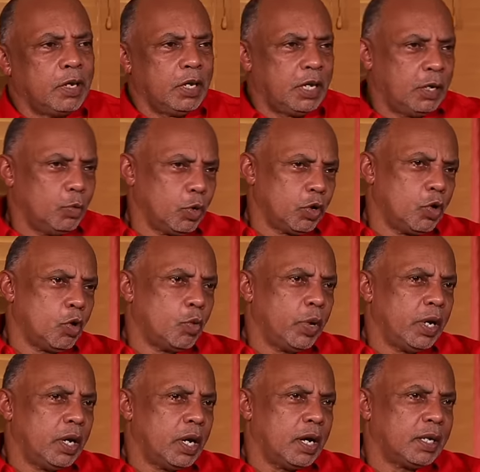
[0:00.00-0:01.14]
he would go
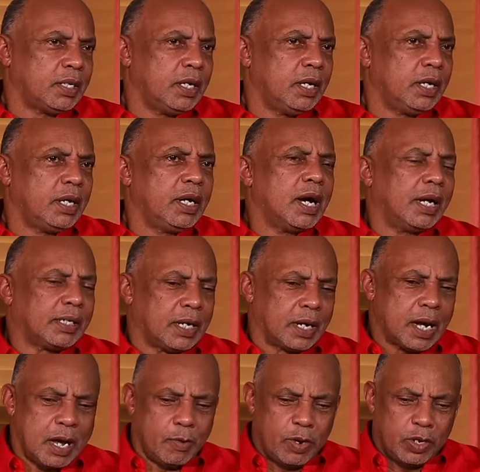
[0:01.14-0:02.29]
with, I think he got a
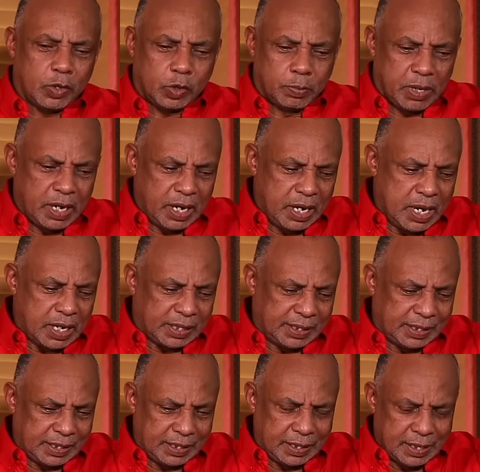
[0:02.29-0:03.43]
guy who used to play Inner
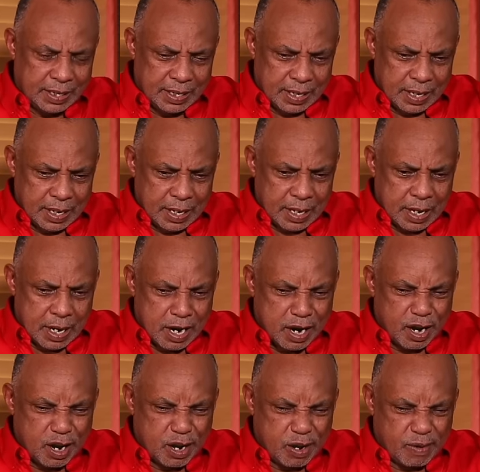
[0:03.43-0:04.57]
City.
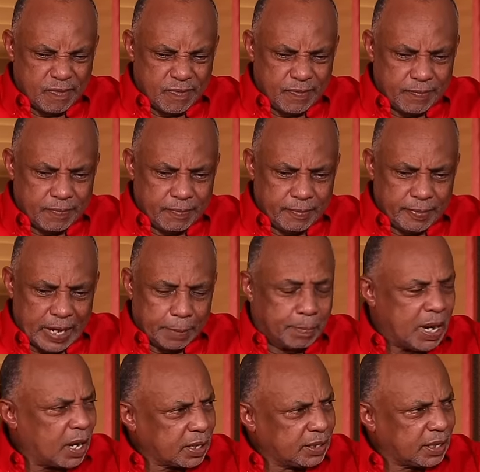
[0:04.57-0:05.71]

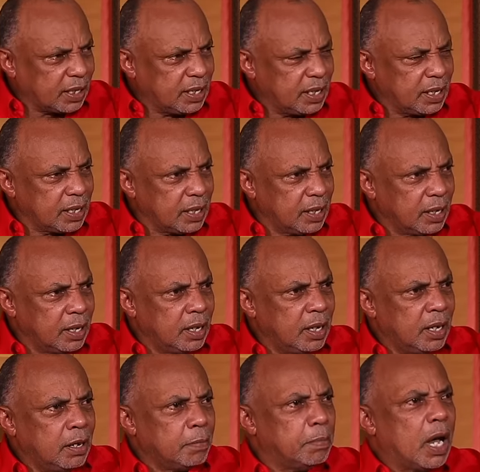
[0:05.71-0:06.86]
Blacks, I think.
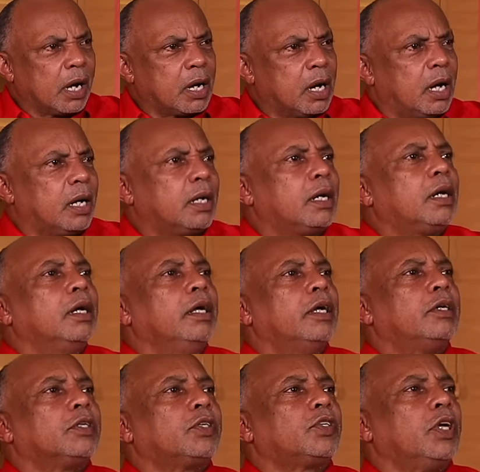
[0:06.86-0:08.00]
Blacker, you
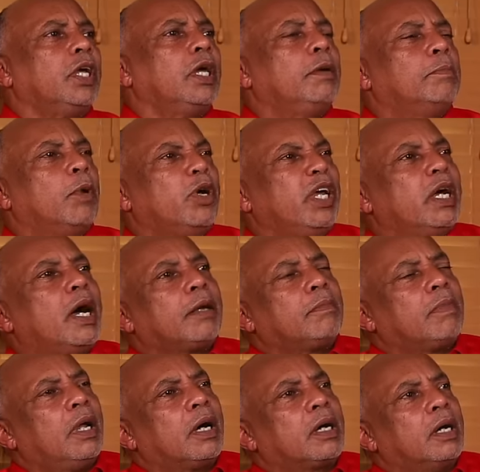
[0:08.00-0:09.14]
know. So Bunny got
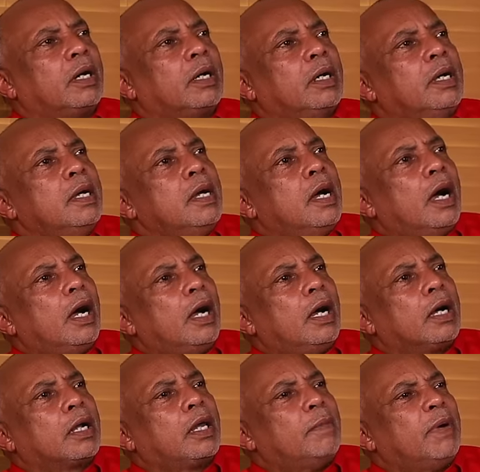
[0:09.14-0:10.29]
Blacker.
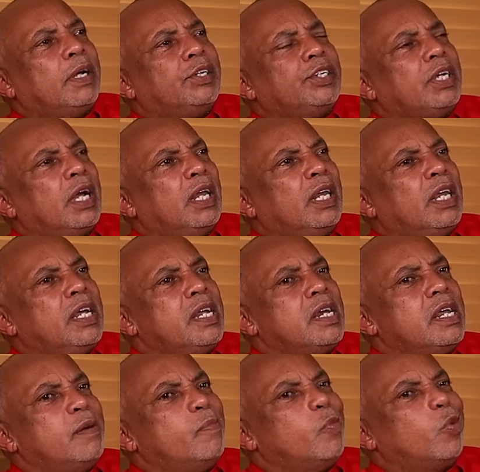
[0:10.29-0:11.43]
Glamour G and Lenny
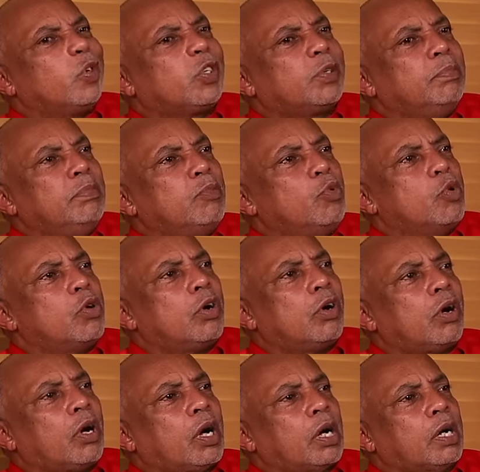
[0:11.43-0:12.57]
them was
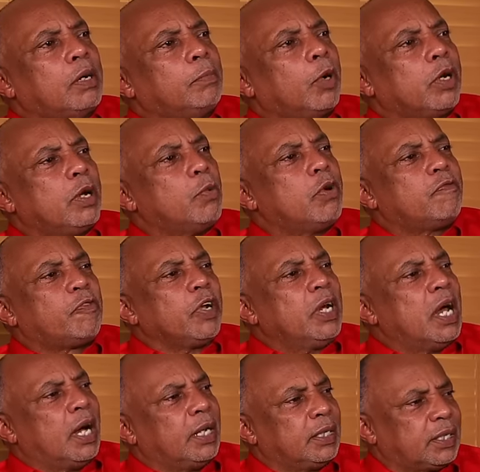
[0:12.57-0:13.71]
more, but they would
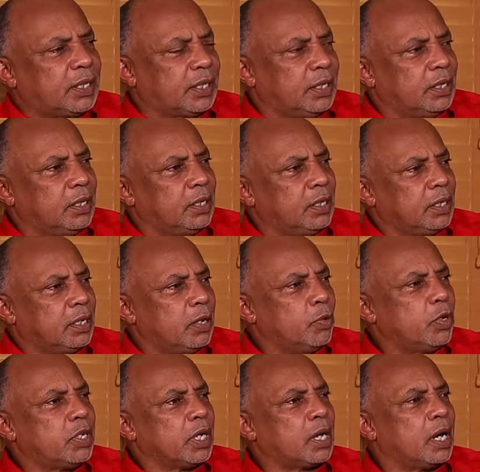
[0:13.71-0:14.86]
freelance. Okay. They
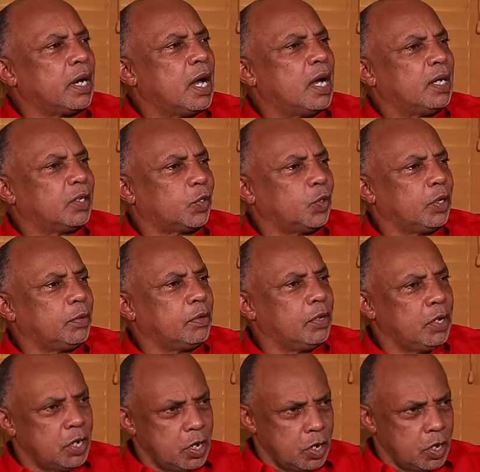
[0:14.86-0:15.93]
would take a dance with,